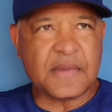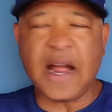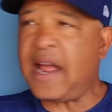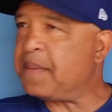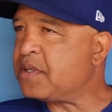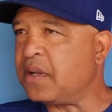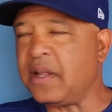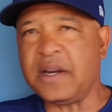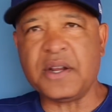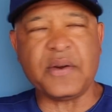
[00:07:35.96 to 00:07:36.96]
I
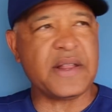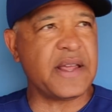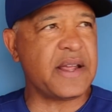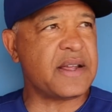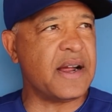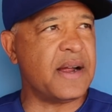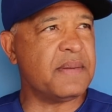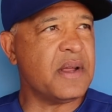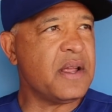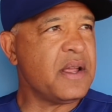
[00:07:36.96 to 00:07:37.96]
absolutely do. I think,
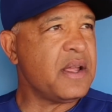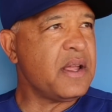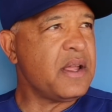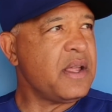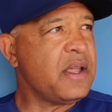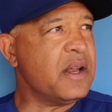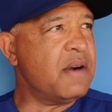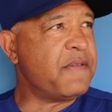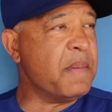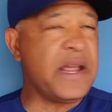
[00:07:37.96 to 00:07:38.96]
you
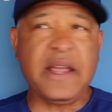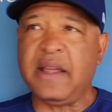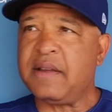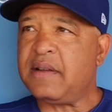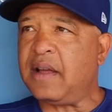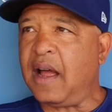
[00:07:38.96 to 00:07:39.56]
know, for me,